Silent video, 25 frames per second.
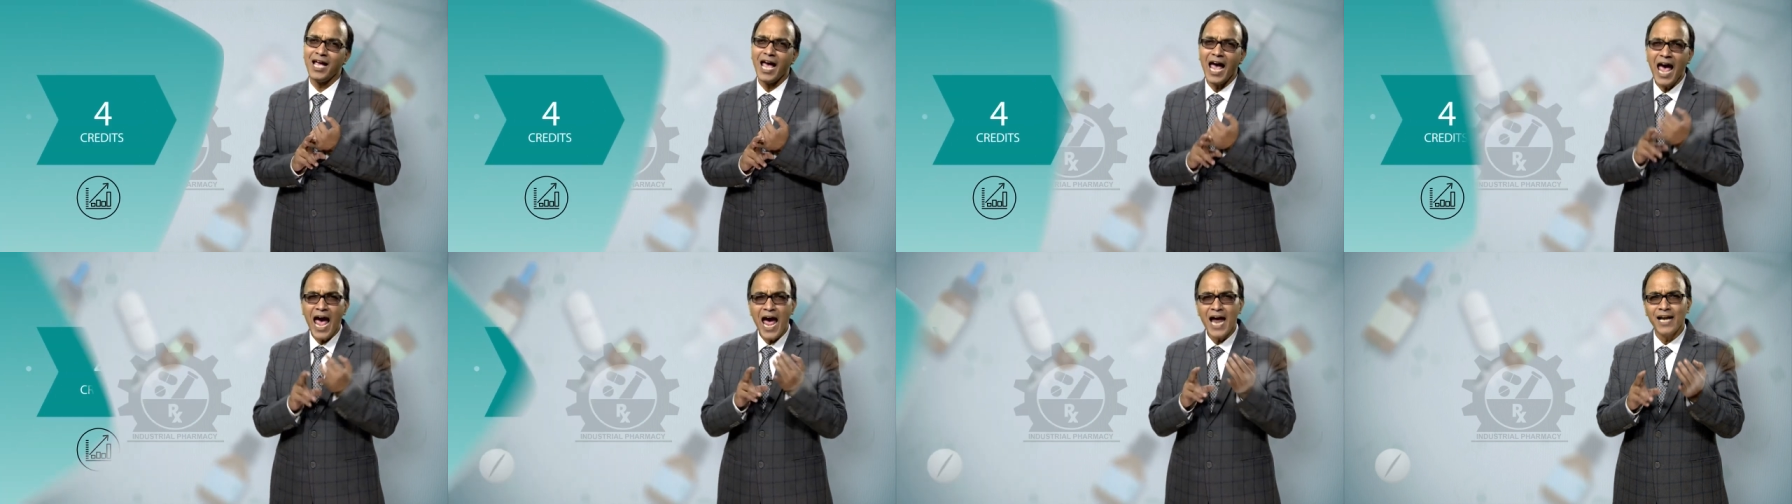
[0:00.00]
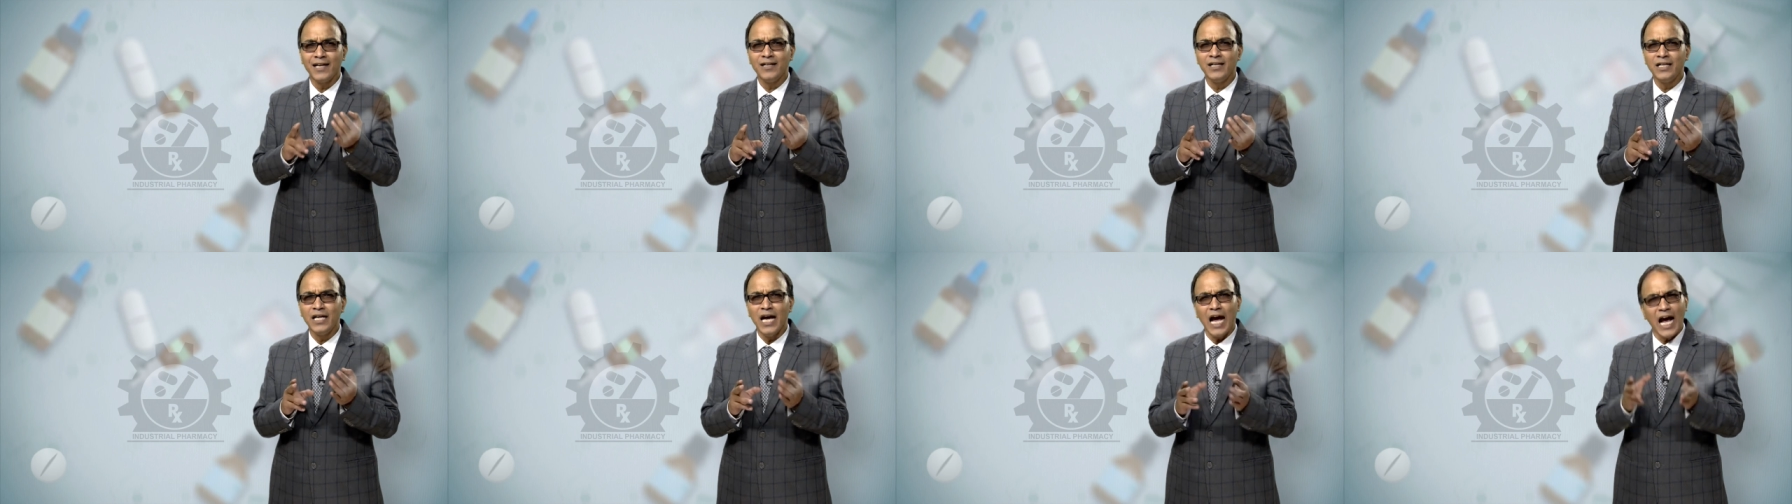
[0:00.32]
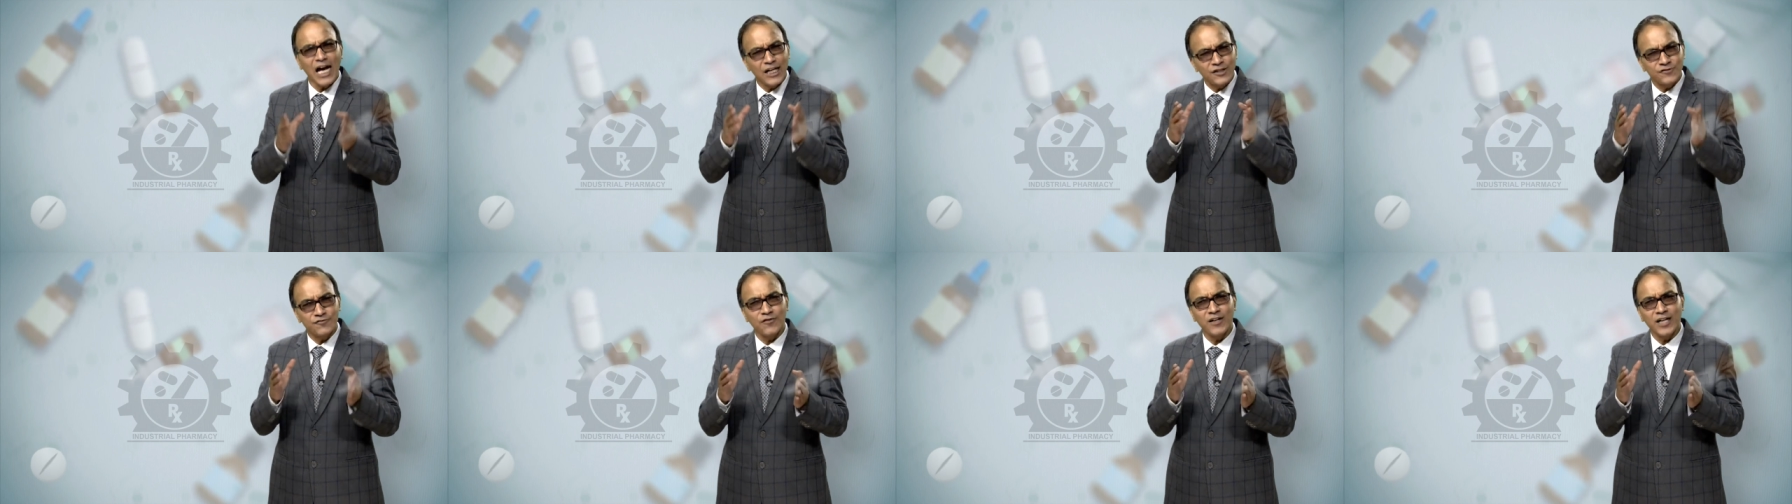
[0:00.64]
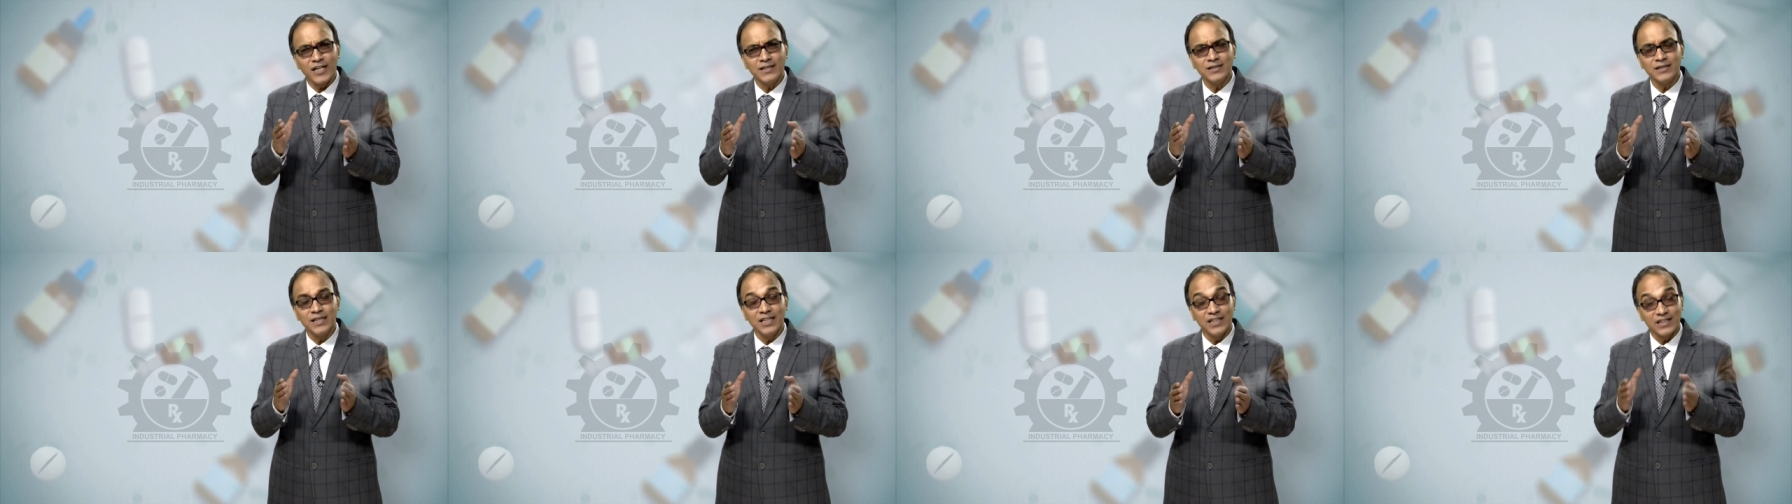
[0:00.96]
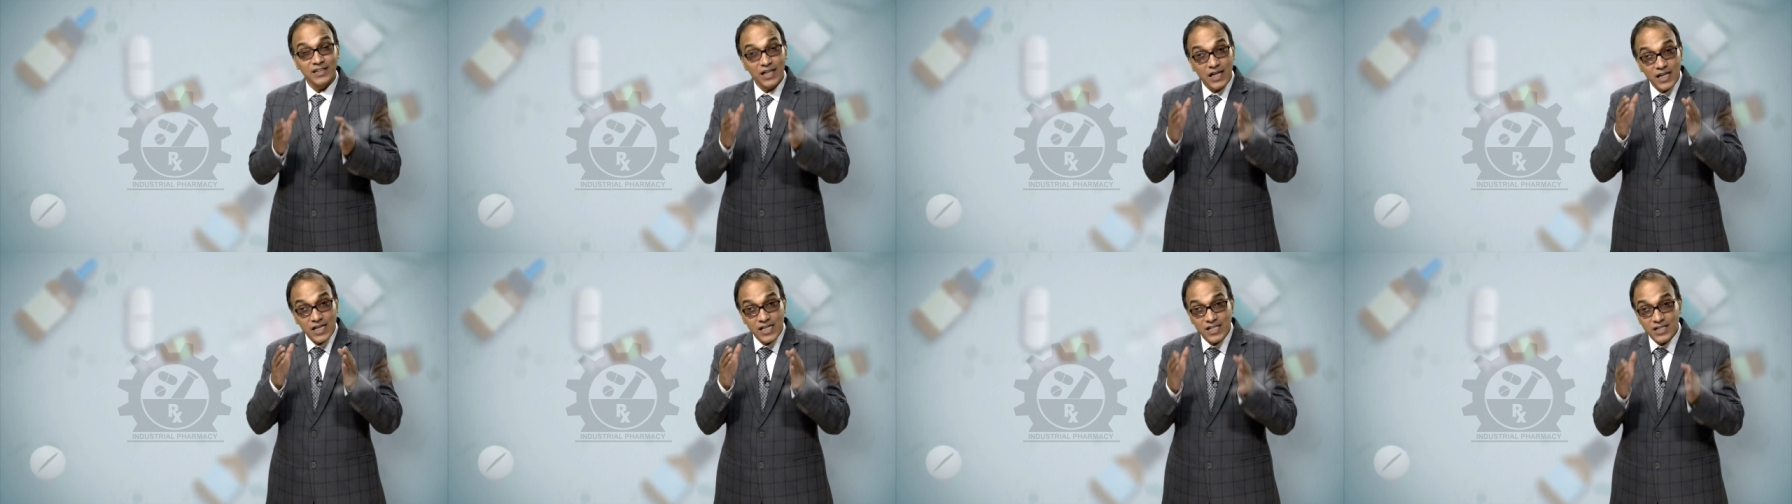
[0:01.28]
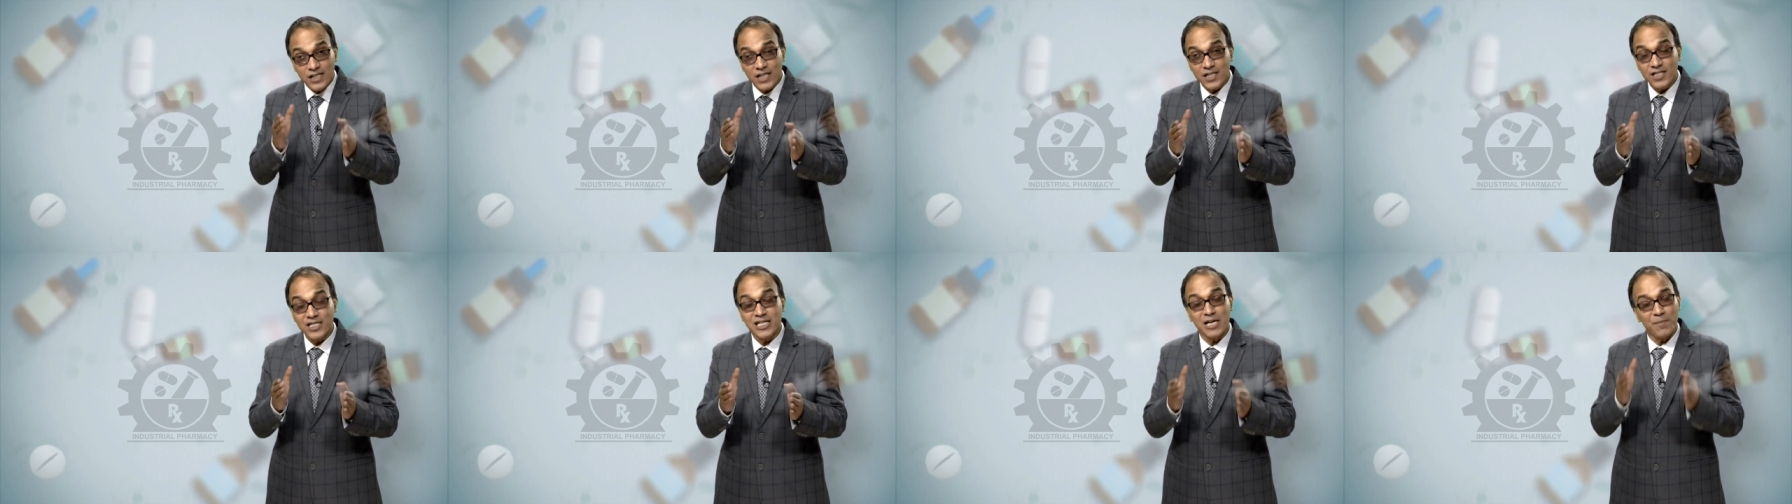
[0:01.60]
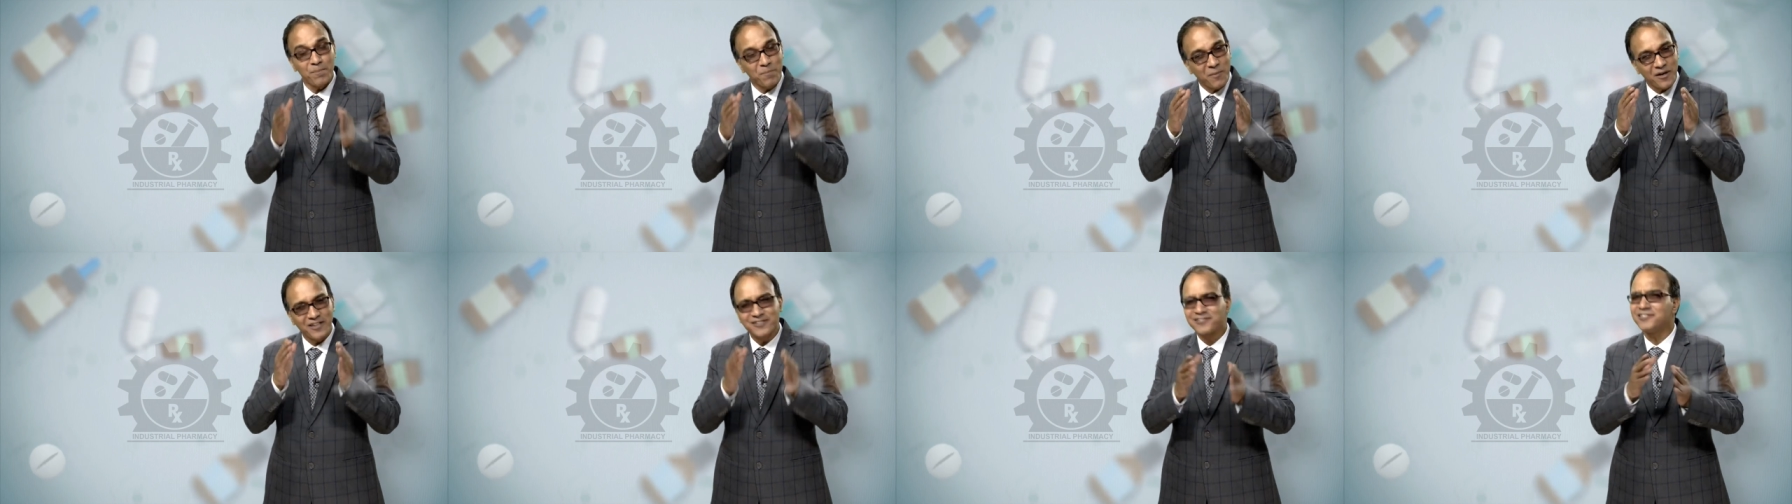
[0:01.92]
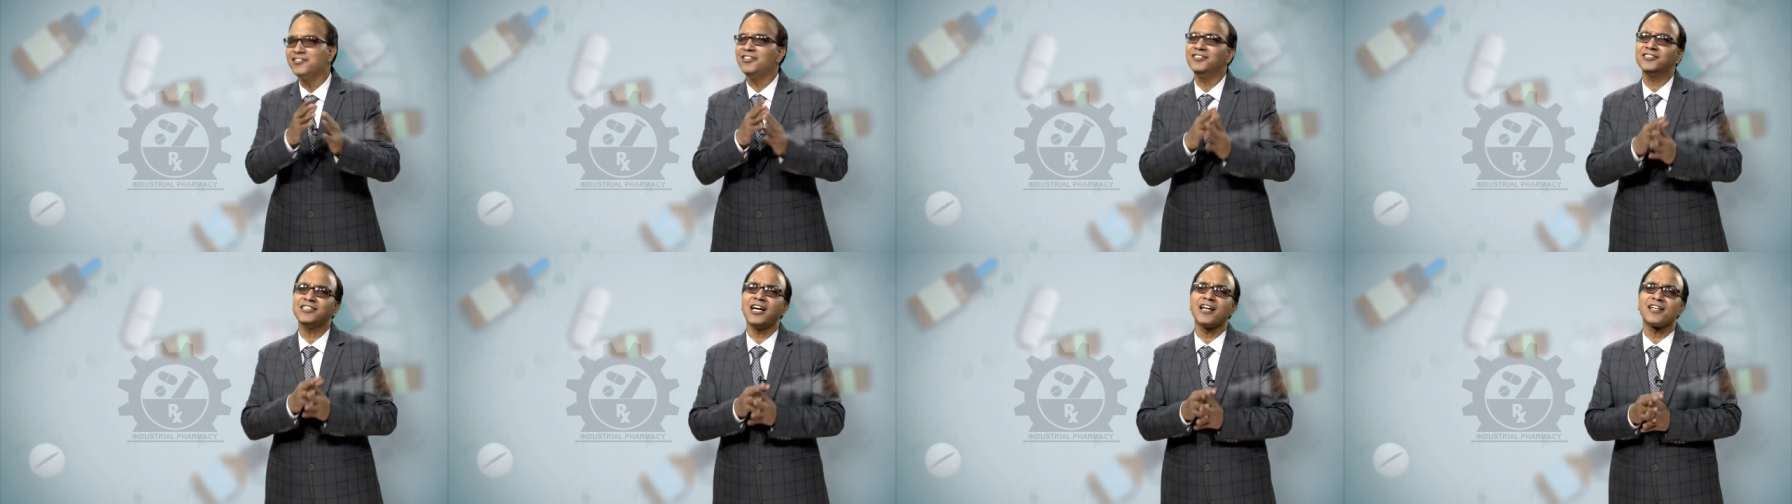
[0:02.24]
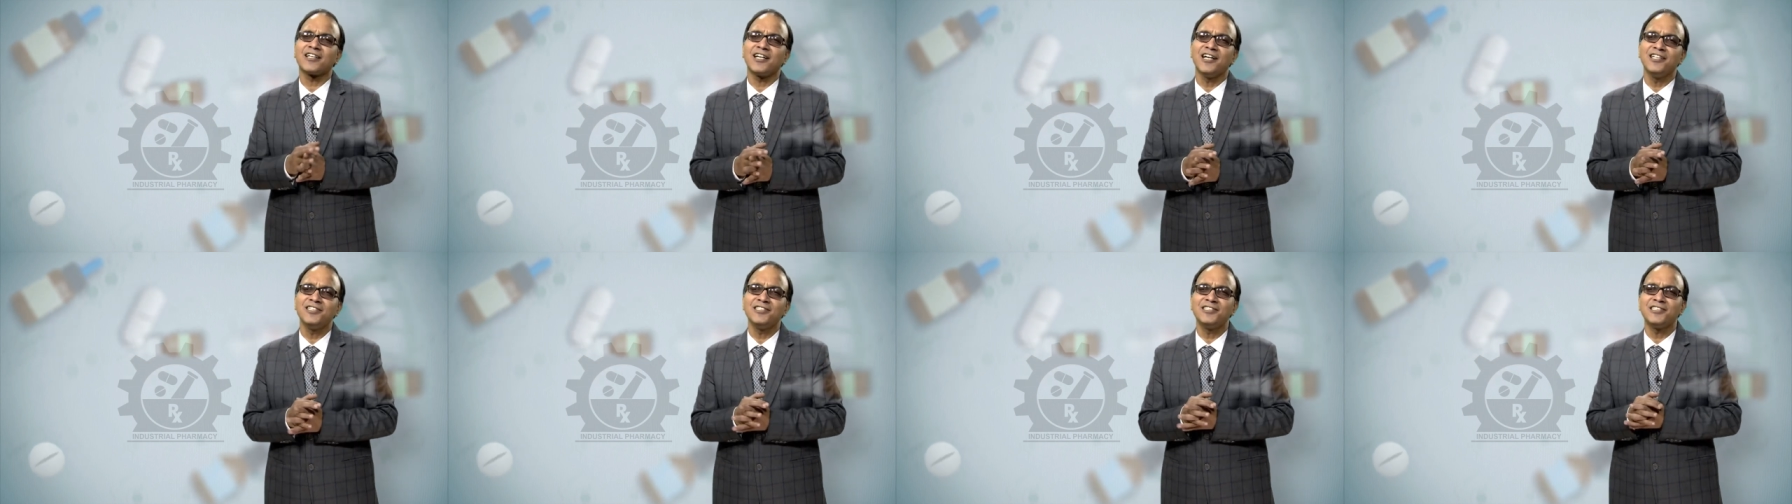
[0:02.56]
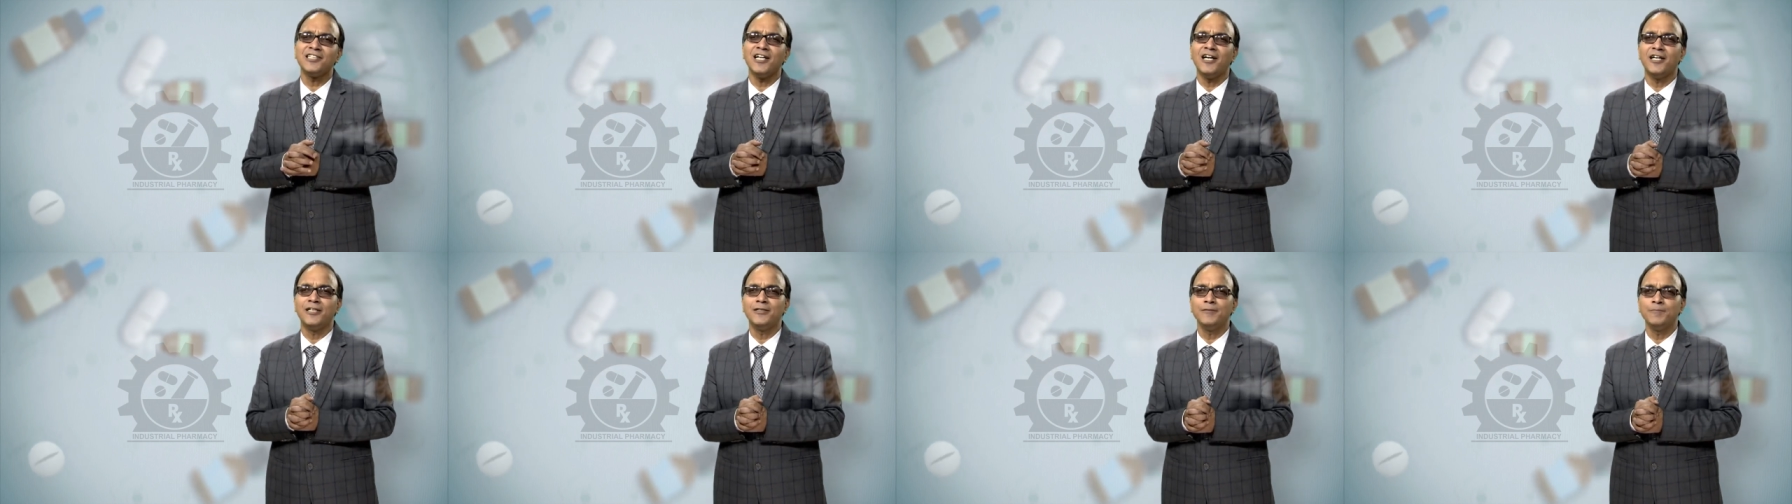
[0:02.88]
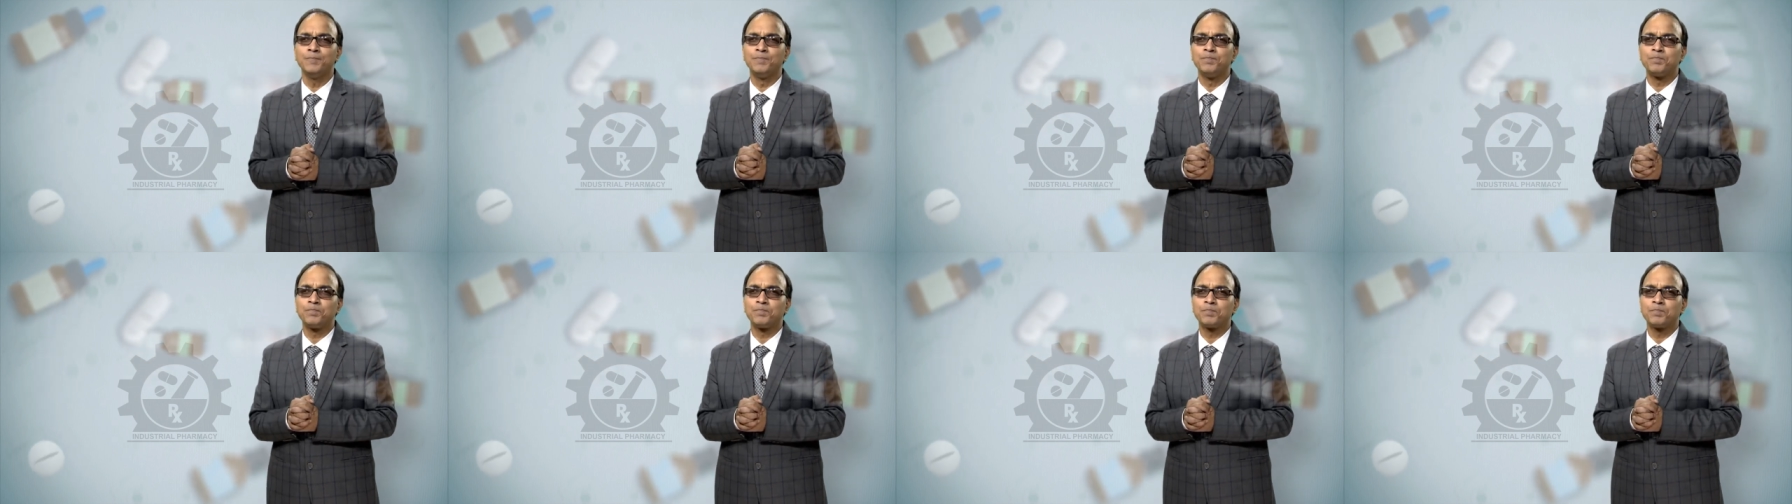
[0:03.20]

And as far as the industry personals are concerned,